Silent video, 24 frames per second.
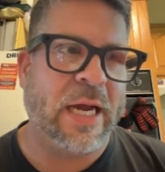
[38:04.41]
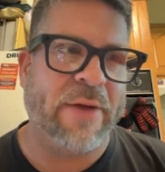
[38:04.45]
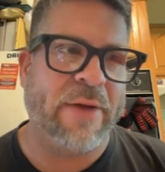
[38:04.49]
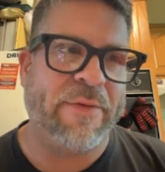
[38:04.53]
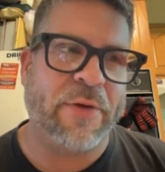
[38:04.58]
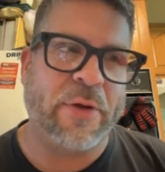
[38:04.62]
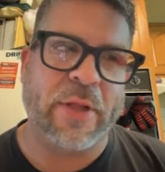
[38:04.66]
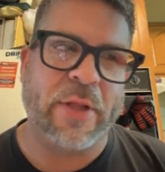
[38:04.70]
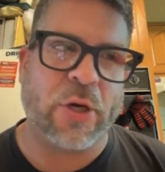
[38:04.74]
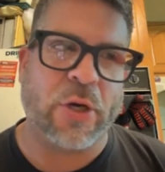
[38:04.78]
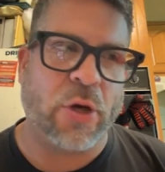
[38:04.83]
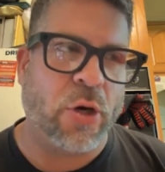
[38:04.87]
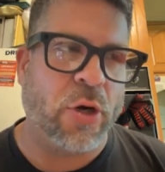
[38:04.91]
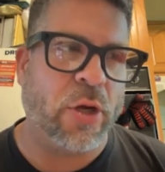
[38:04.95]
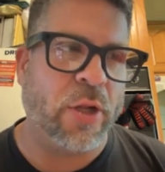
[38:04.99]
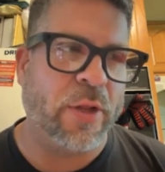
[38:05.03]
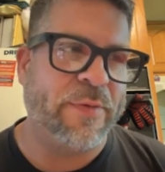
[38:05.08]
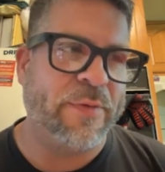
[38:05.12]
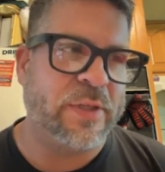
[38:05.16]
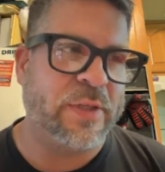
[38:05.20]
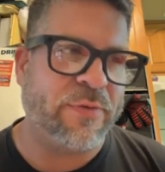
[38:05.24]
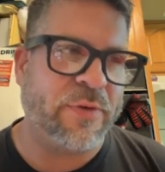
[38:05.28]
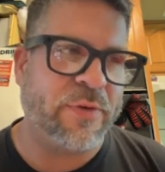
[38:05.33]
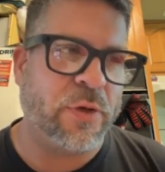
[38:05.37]
I feel like
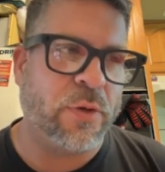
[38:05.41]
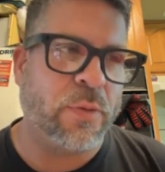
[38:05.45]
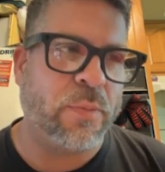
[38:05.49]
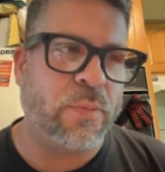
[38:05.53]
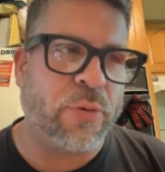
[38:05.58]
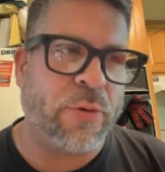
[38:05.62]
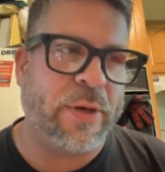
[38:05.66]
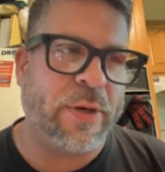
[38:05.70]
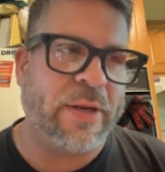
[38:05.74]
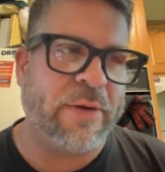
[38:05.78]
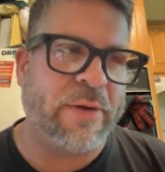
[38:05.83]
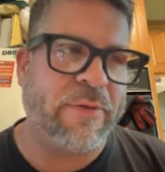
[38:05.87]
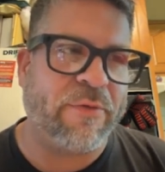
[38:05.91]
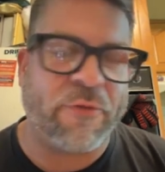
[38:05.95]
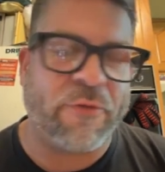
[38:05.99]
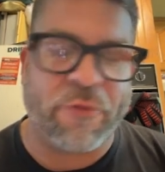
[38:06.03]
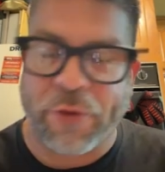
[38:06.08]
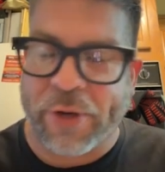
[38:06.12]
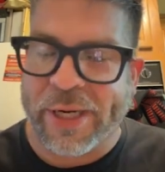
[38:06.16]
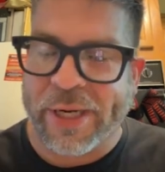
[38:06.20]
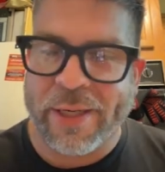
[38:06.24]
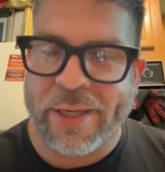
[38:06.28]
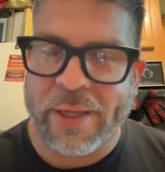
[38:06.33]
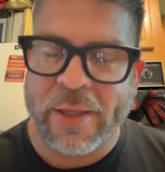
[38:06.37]
all of us feel pretty
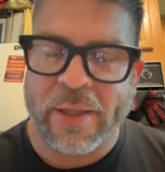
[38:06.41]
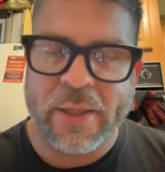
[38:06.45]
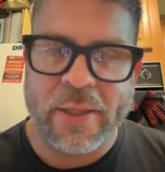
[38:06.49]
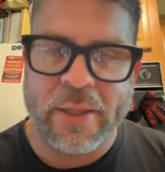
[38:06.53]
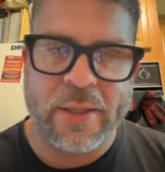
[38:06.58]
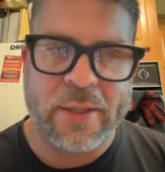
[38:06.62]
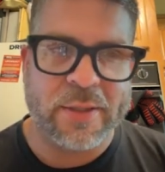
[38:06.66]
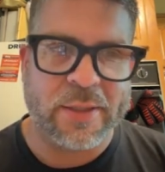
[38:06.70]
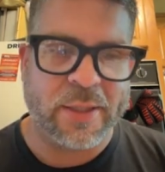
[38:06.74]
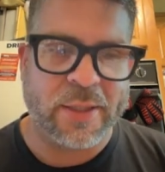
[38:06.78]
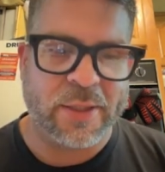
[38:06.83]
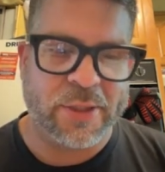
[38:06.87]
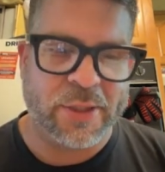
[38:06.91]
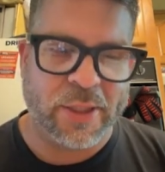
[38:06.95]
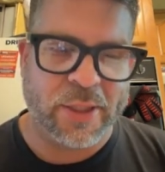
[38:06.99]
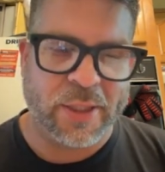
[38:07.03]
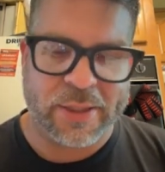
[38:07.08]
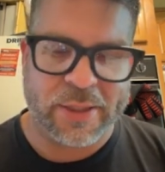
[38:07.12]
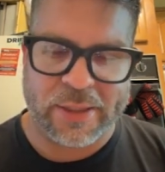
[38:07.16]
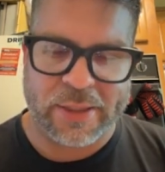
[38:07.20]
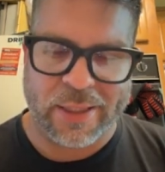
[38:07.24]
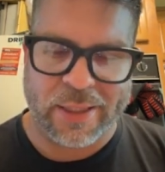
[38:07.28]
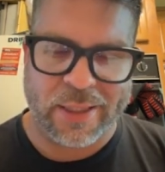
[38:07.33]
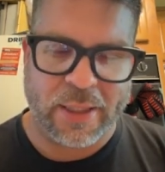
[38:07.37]
free to
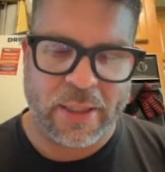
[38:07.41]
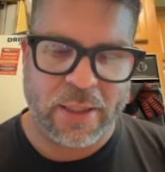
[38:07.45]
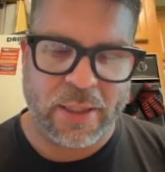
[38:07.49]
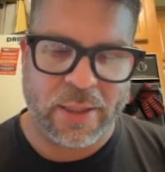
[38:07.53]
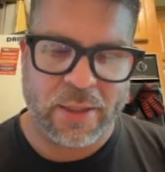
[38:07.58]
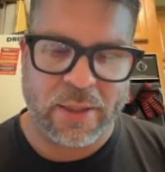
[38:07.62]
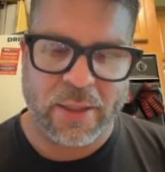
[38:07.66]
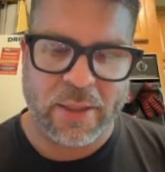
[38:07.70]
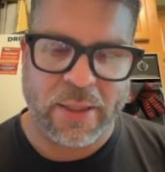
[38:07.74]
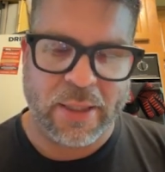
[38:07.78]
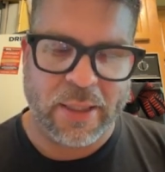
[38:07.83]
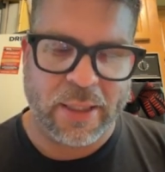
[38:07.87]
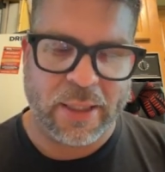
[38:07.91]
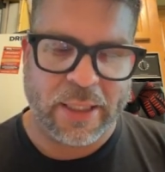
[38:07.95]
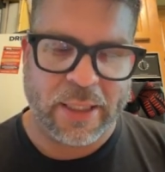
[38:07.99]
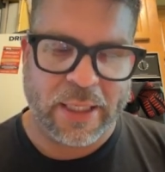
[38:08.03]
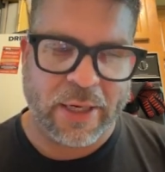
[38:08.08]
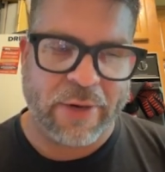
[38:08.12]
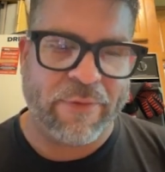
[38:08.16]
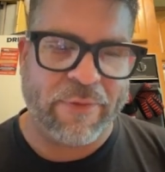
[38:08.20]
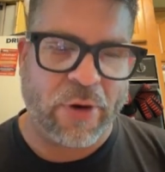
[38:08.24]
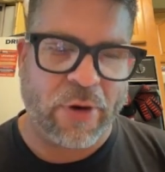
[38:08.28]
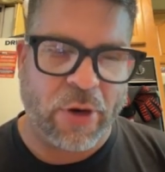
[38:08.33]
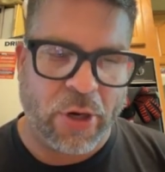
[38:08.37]
just
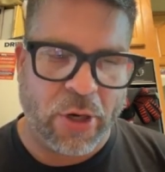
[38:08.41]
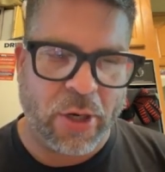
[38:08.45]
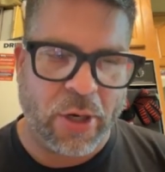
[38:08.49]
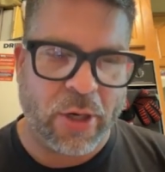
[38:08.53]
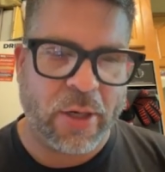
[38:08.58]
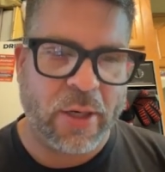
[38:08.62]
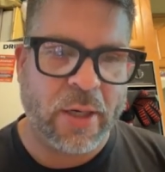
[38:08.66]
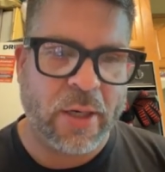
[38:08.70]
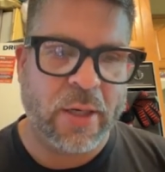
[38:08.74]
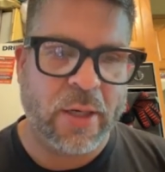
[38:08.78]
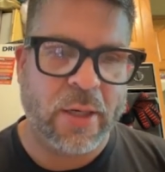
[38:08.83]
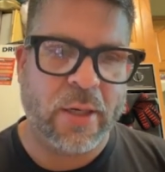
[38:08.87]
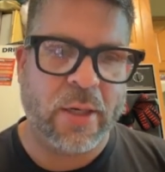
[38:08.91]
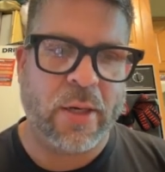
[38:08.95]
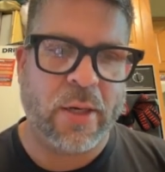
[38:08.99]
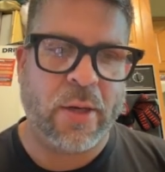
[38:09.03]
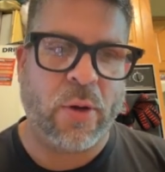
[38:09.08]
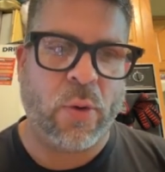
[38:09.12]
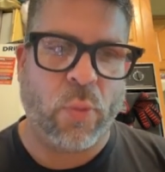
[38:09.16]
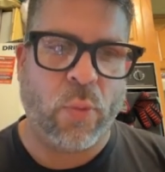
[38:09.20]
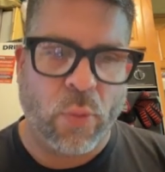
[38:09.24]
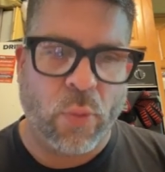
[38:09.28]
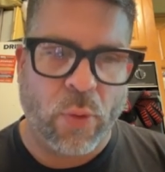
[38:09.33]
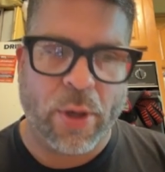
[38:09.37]
give our
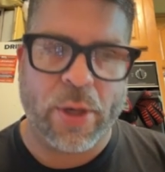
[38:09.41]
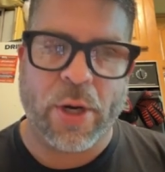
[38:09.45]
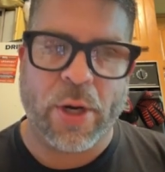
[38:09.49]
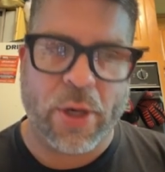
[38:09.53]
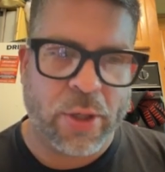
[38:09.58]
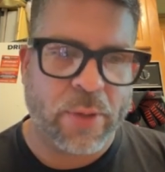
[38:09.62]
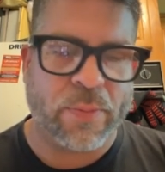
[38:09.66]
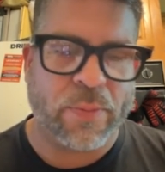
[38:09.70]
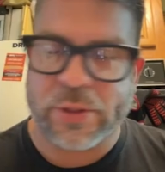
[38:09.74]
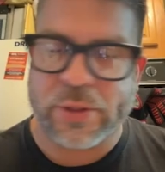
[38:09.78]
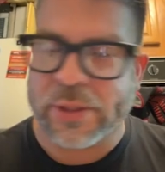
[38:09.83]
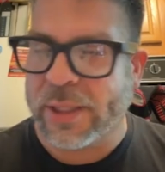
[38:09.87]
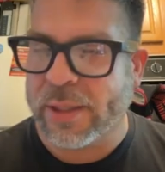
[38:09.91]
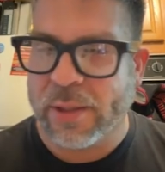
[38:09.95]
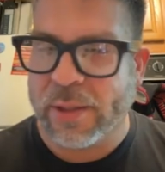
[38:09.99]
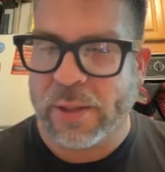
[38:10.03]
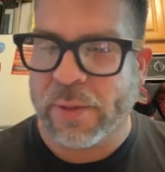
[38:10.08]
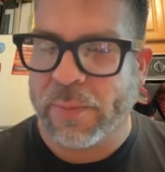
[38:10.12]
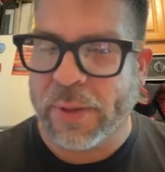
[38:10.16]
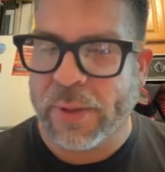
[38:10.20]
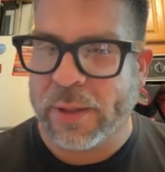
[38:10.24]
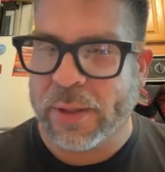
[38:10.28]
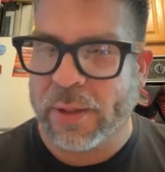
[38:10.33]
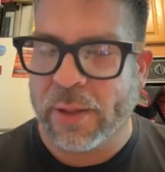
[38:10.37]
100%
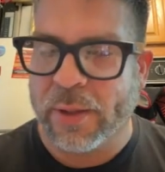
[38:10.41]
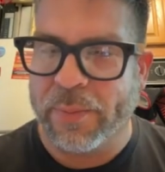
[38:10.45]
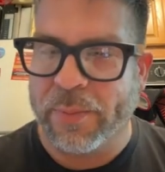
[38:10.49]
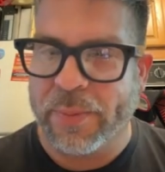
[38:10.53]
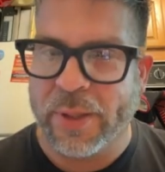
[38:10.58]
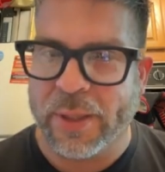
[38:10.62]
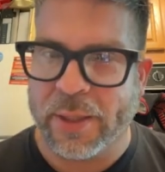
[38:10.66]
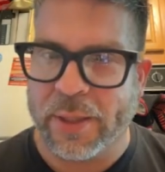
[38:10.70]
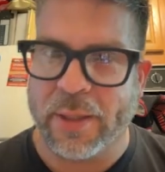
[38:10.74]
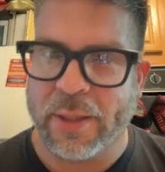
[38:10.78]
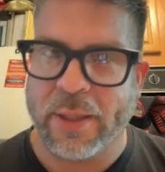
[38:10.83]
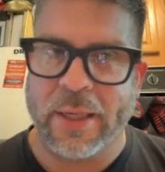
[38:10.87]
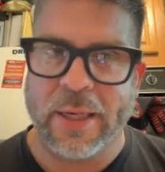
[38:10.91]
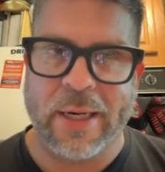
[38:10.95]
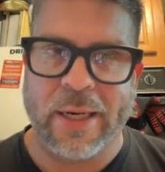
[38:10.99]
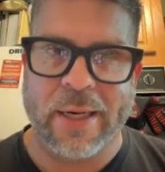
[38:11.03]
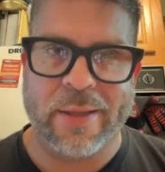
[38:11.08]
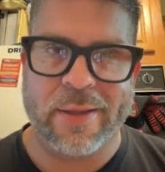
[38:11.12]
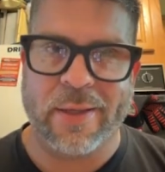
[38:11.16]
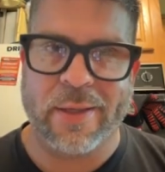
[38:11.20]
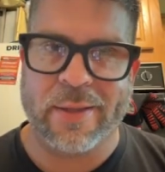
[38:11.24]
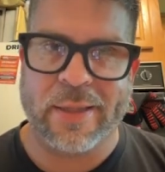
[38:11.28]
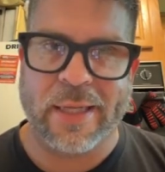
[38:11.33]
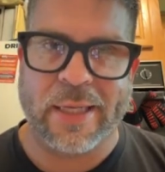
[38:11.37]
independent opinion, and
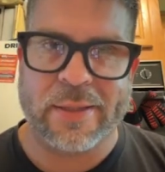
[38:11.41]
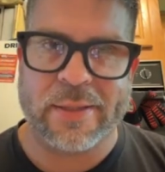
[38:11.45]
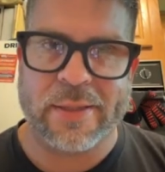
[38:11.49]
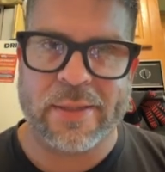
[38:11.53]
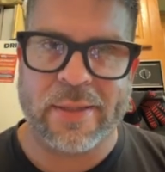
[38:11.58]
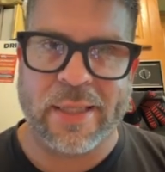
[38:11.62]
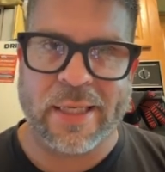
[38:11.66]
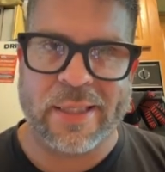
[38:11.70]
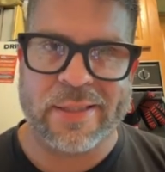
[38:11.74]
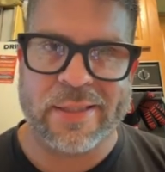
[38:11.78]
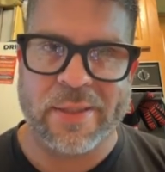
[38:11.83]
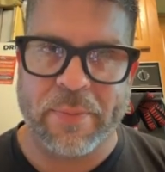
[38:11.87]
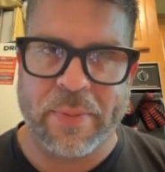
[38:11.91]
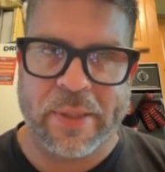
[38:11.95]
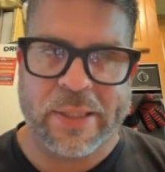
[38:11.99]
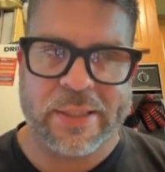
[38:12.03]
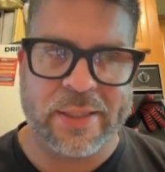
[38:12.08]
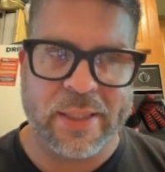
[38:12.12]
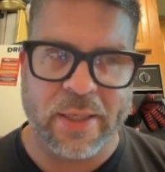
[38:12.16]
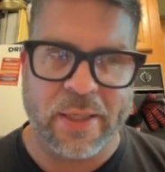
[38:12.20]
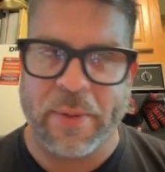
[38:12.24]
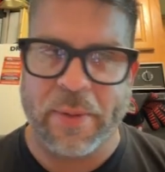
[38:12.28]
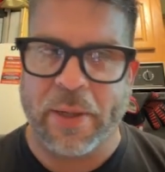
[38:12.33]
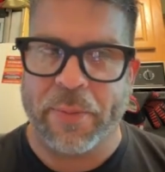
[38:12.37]
I think that's the
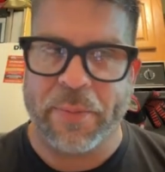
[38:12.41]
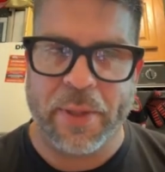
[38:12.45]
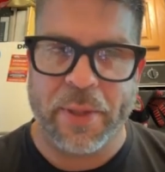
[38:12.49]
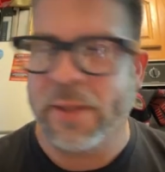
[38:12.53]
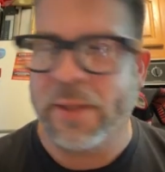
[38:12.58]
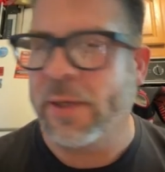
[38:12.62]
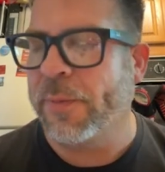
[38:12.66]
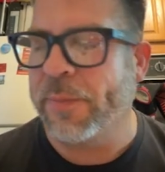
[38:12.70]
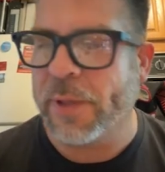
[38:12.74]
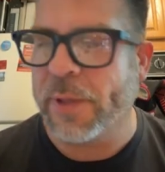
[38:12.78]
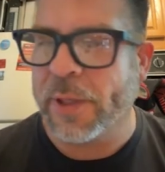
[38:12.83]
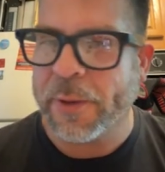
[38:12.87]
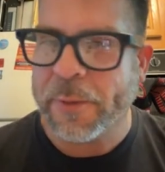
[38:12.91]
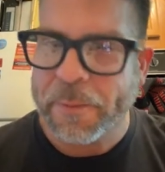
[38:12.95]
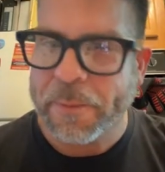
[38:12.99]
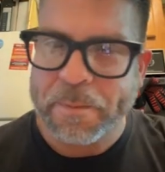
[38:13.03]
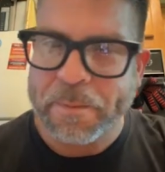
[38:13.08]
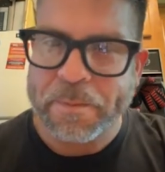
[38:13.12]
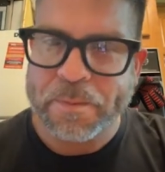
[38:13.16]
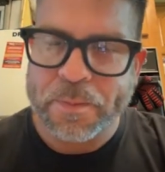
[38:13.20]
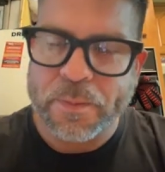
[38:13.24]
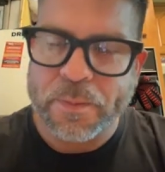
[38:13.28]
best thing about being up there.